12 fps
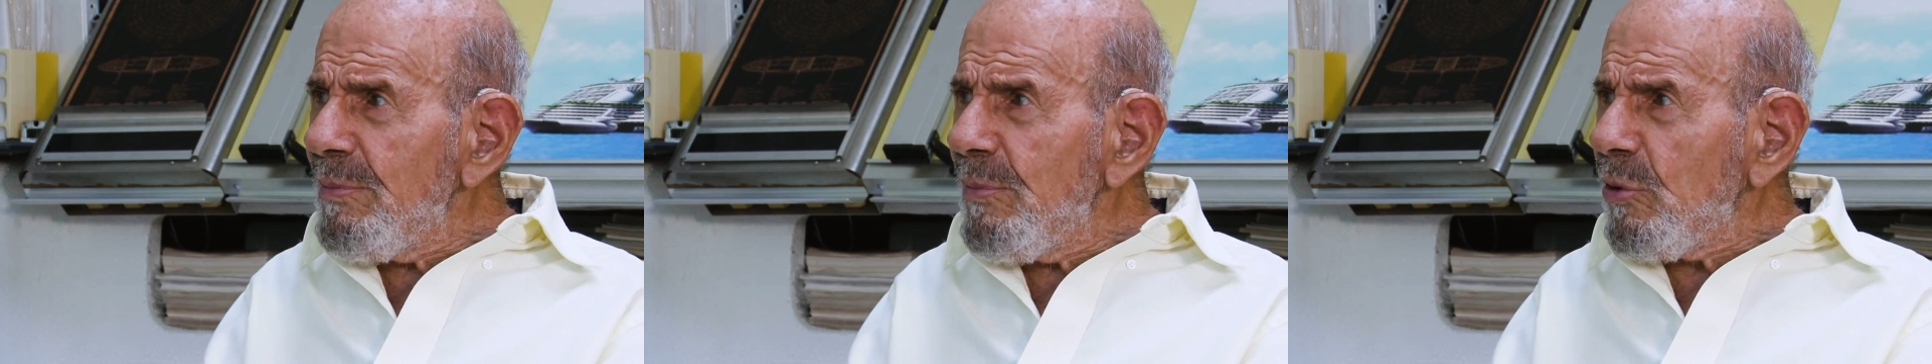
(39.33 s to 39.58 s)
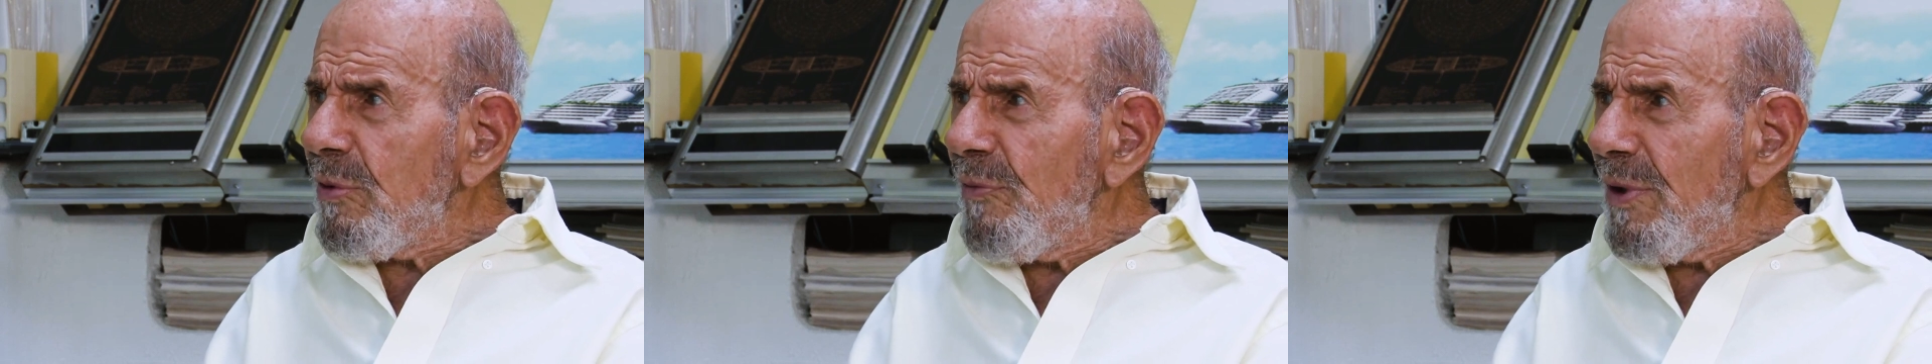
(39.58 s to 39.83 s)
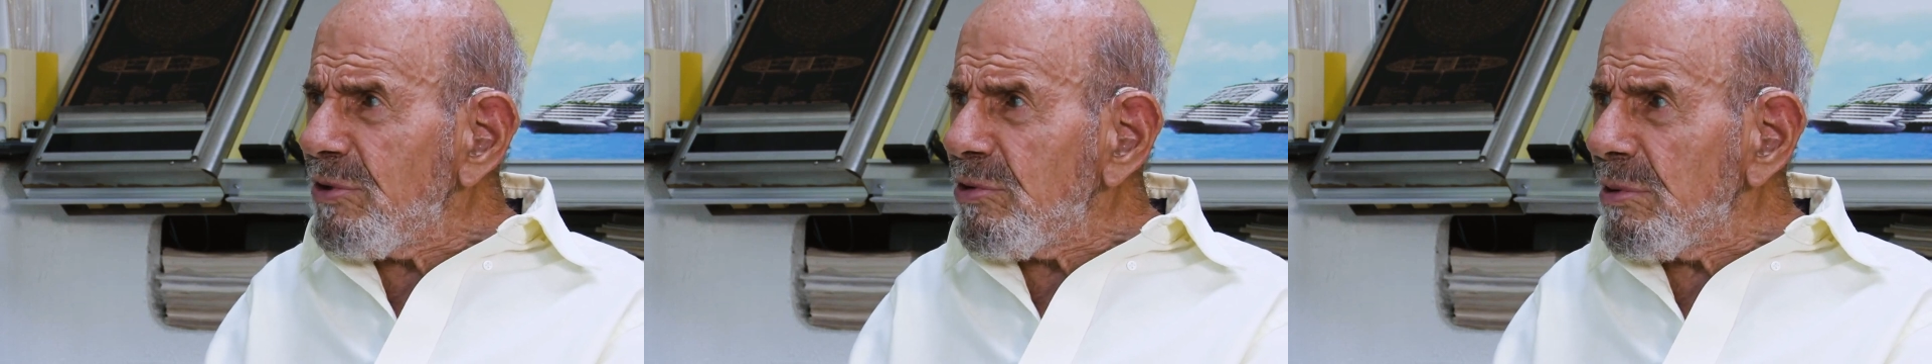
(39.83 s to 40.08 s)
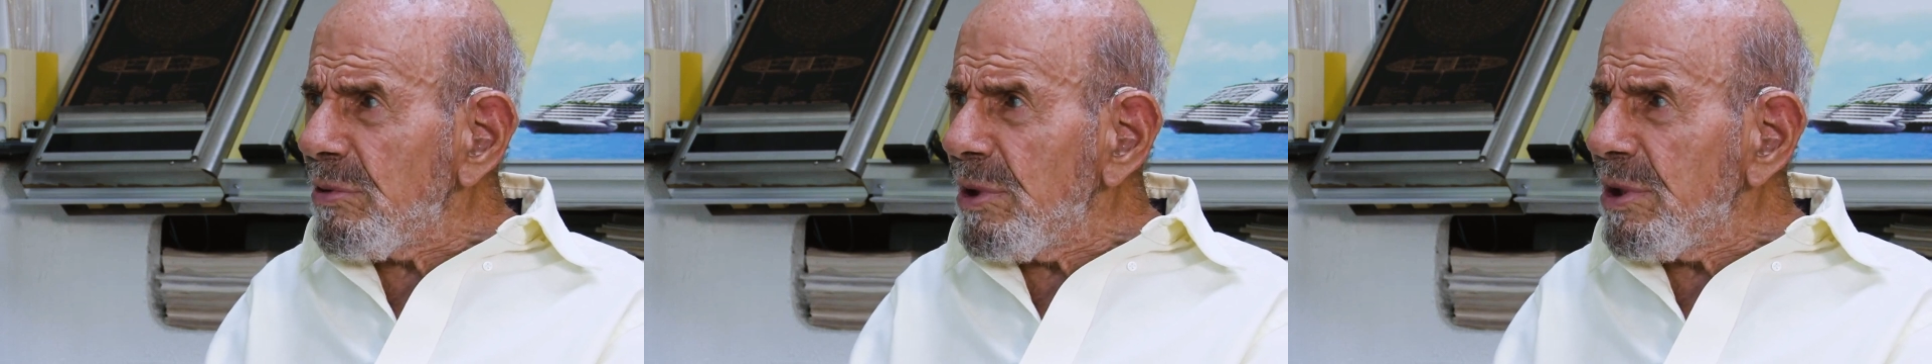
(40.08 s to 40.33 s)

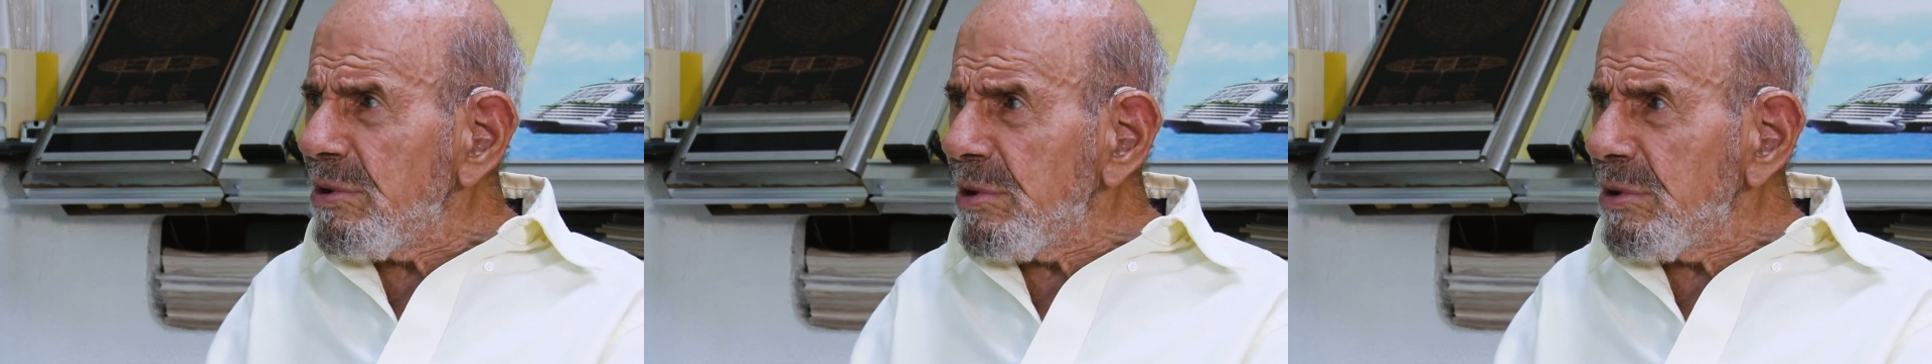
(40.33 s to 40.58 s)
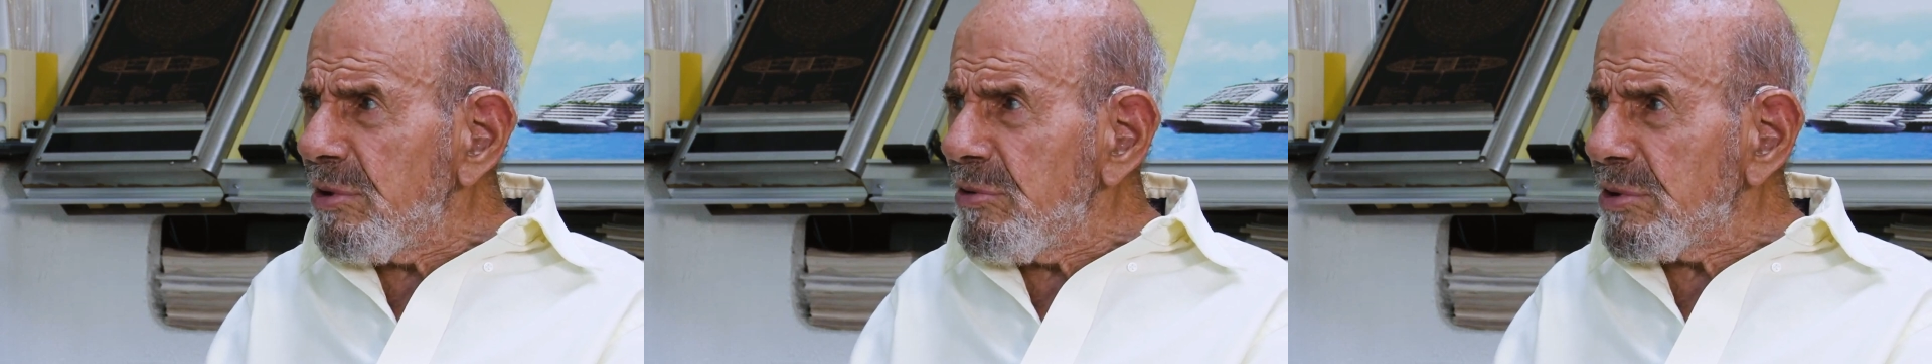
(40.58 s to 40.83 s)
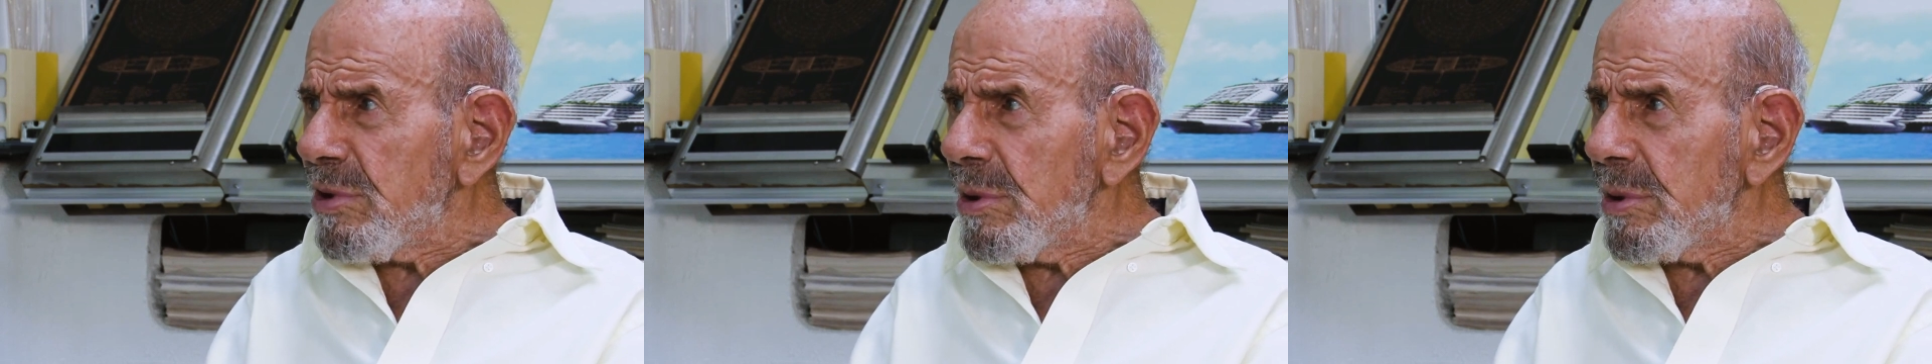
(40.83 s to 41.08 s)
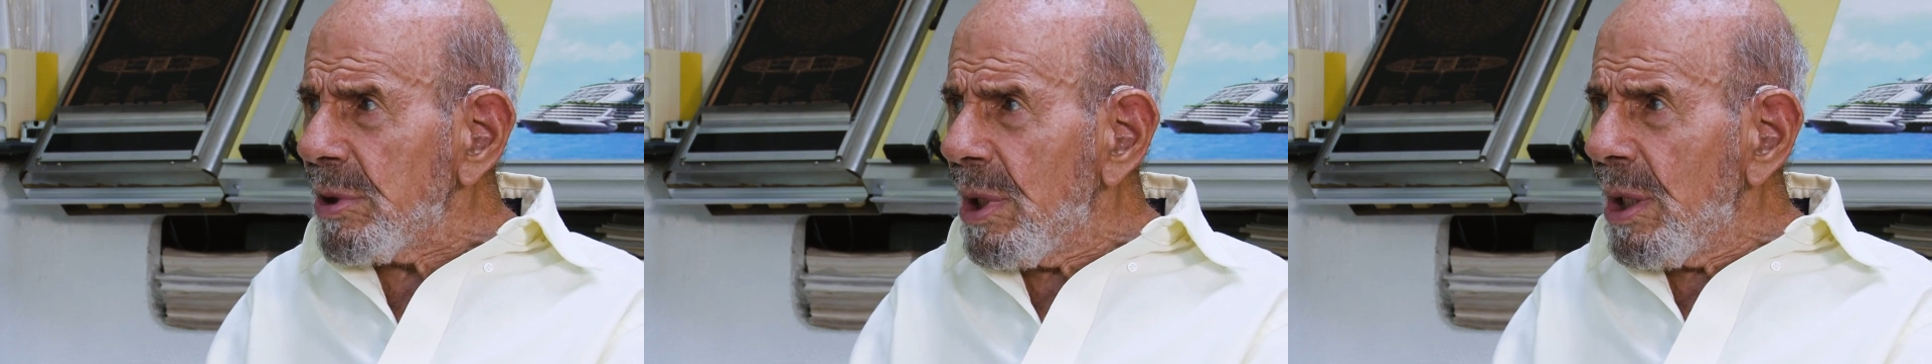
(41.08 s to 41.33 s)
motivational
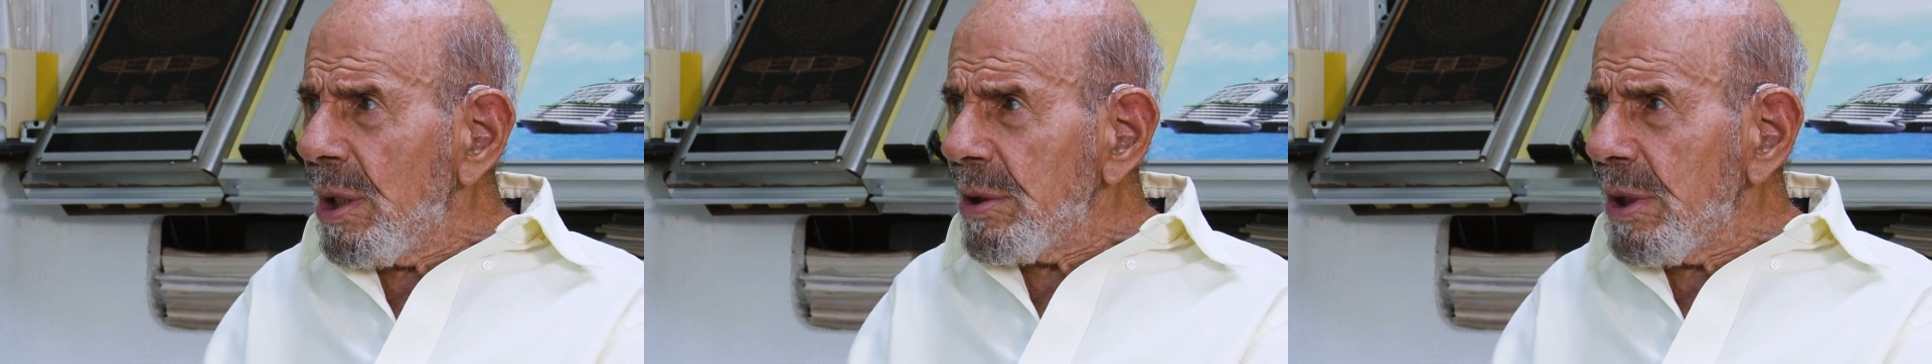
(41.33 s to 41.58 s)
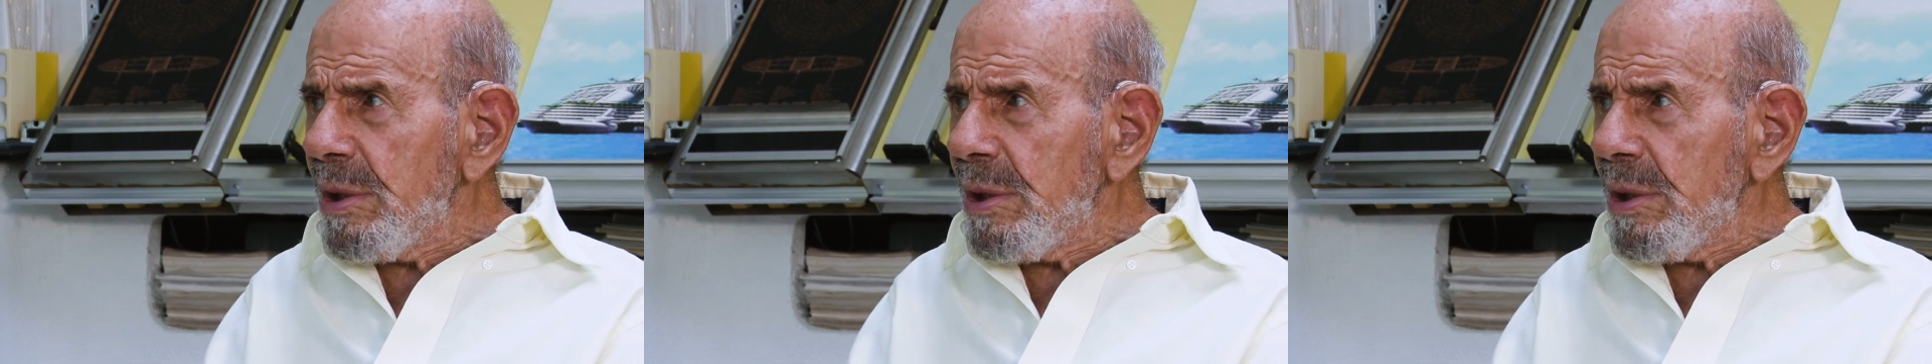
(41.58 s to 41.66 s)
institutions